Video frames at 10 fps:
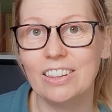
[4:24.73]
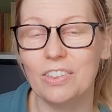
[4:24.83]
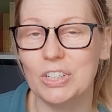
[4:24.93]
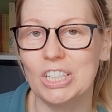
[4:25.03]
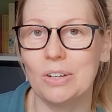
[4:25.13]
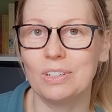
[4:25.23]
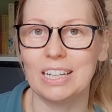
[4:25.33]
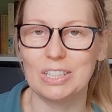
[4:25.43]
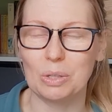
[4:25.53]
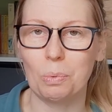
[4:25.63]
that the student
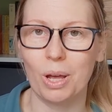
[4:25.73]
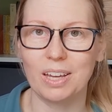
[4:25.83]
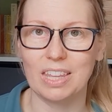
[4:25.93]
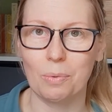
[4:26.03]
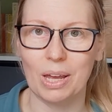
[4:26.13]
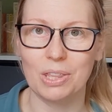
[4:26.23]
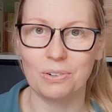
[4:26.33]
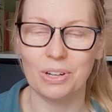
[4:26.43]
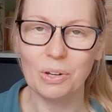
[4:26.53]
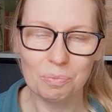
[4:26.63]
needs to work their way
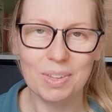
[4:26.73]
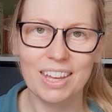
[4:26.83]
through.